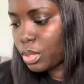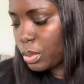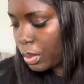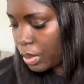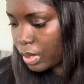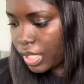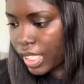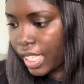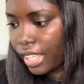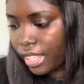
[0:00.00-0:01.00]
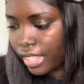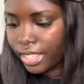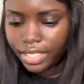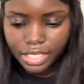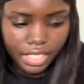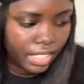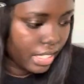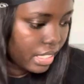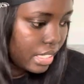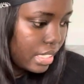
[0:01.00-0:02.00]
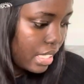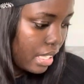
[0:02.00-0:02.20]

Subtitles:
go here is